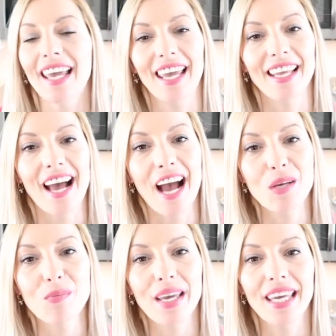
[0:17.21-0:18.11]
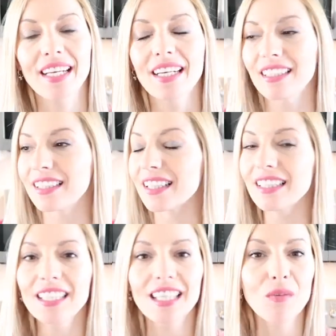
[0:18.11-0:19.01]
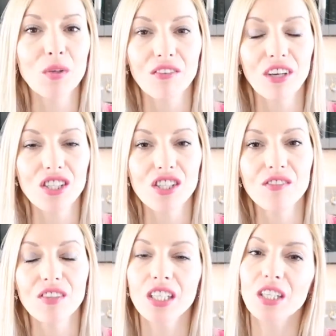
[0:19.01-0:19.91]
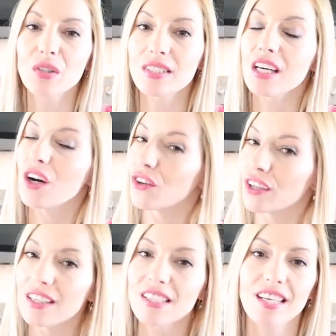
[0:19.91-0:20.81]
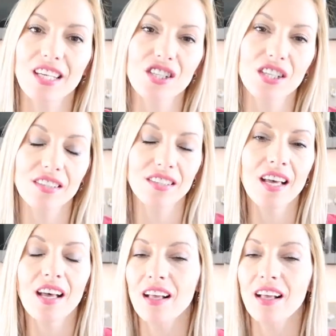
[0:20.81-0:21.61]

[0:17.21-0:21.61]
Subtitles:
and I make cleaning motivation videos, organization,